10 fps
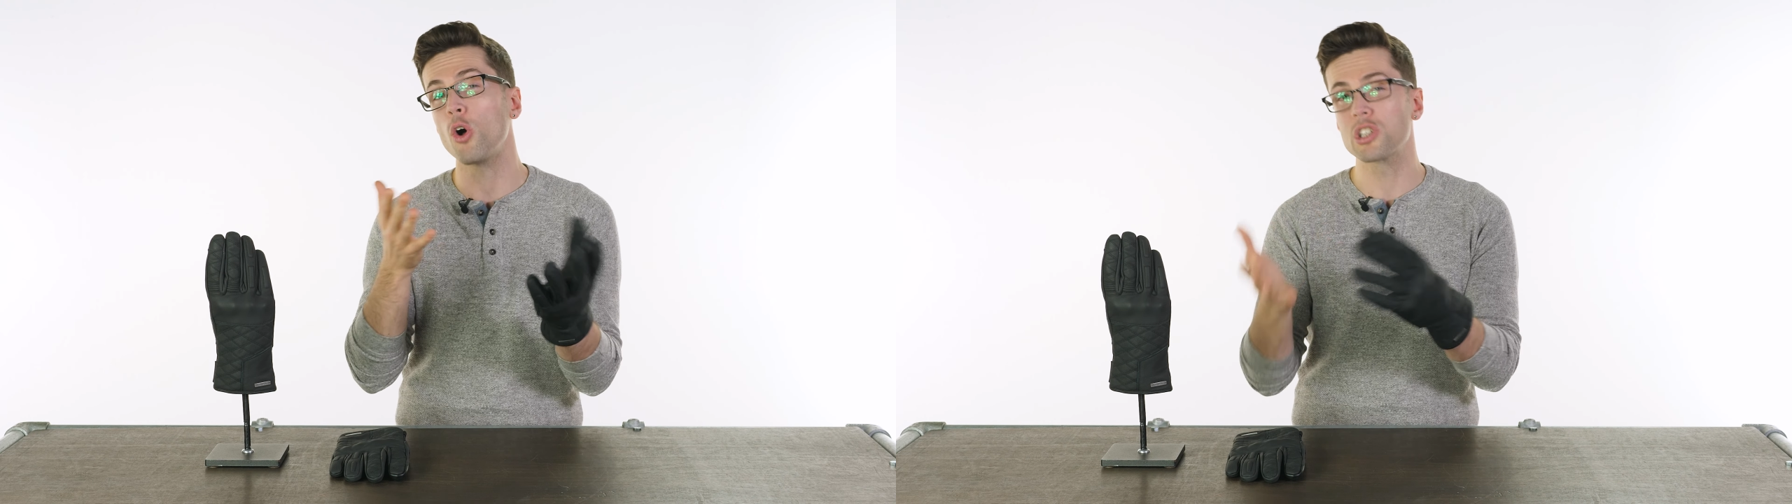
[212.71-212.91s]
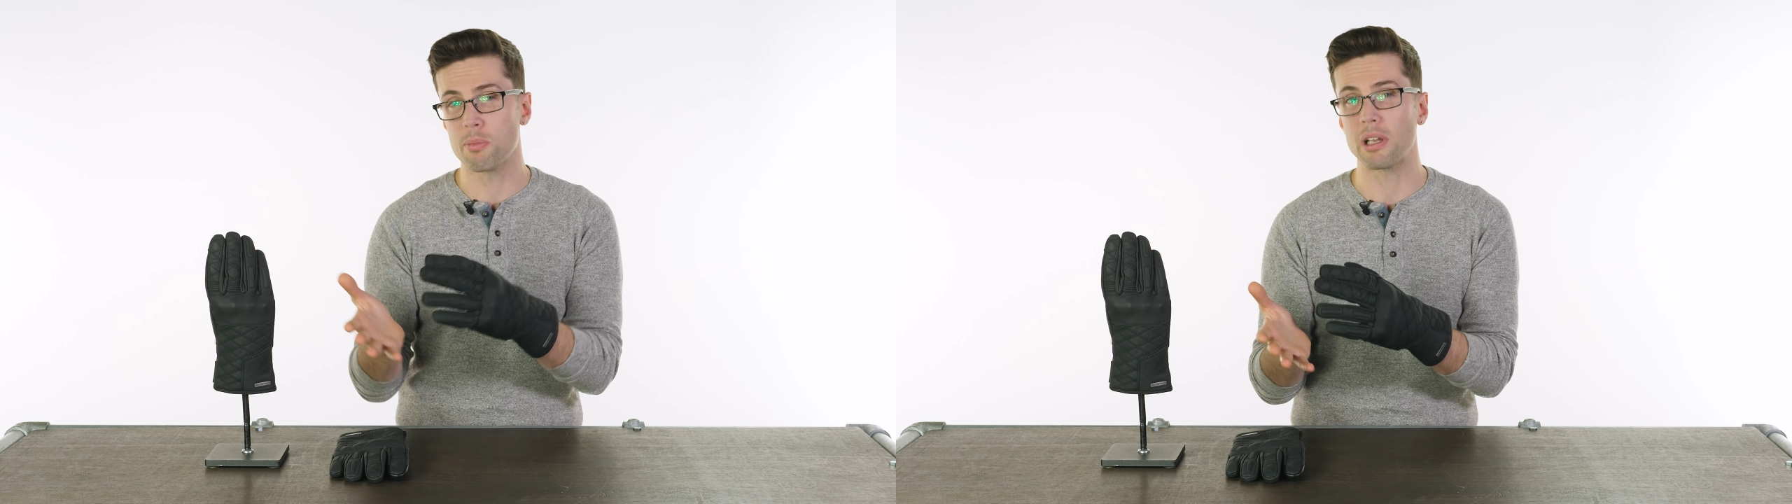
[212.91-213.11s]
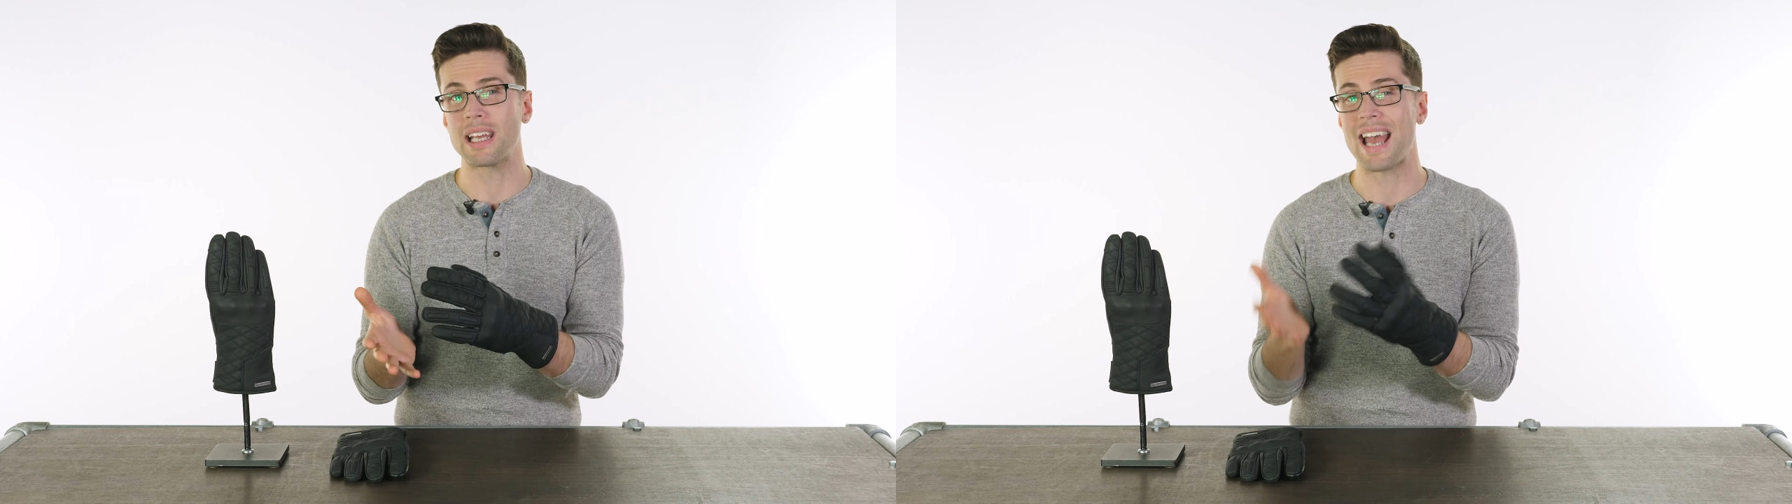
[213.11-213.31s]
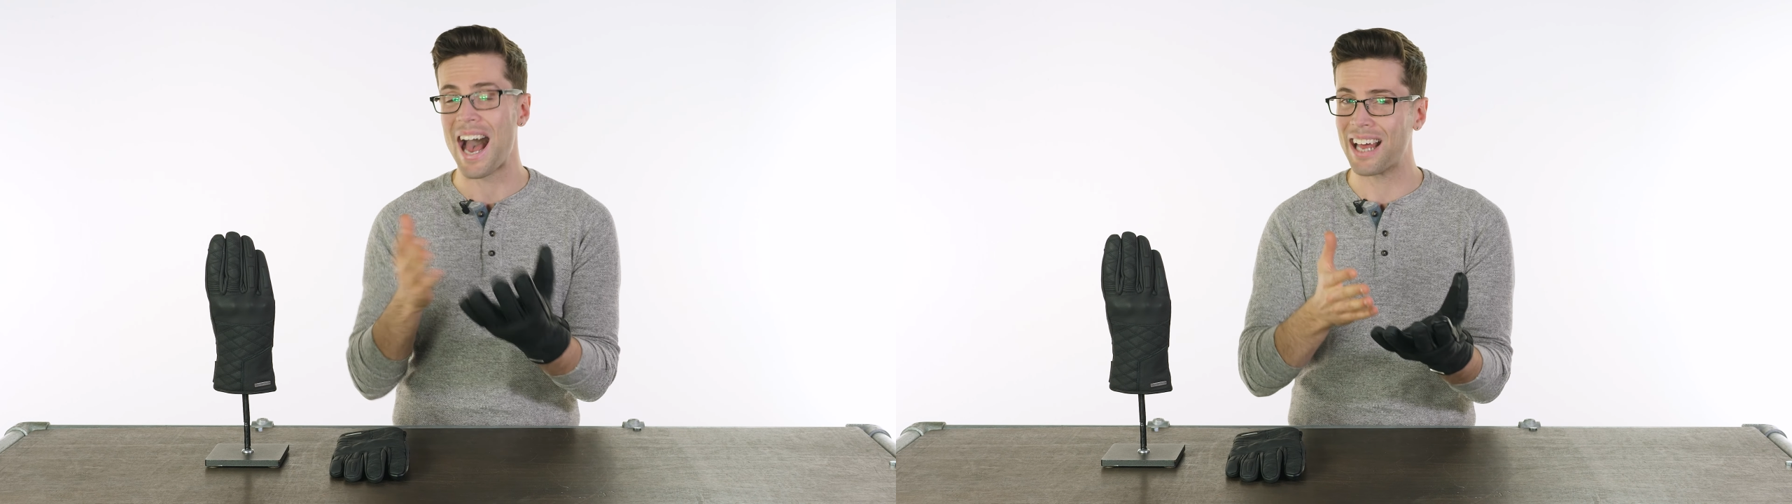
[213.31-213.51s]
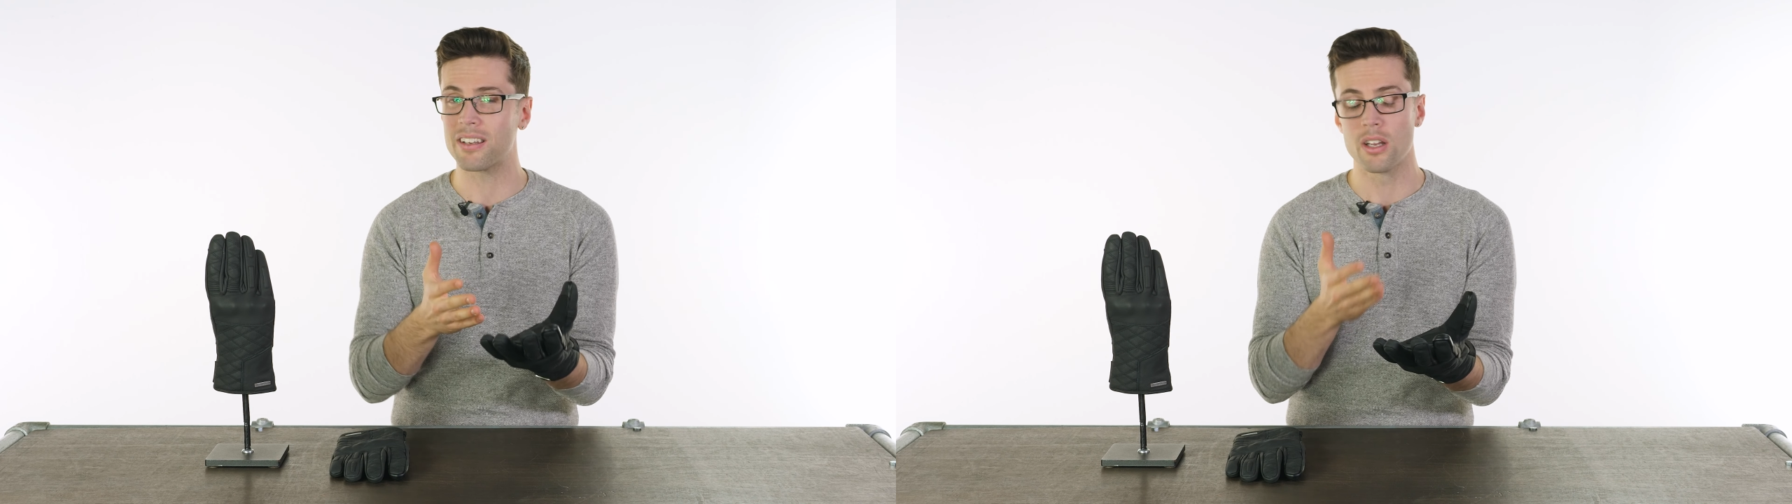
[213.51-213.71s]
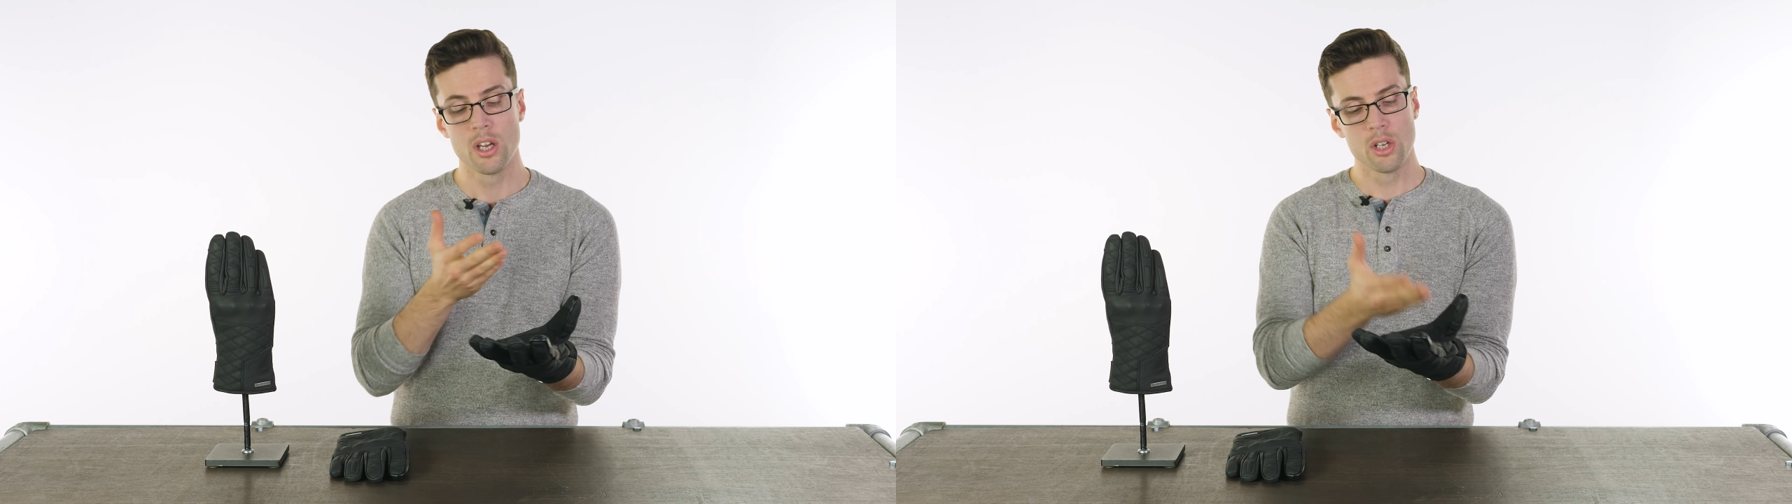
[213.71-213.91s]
ultimately add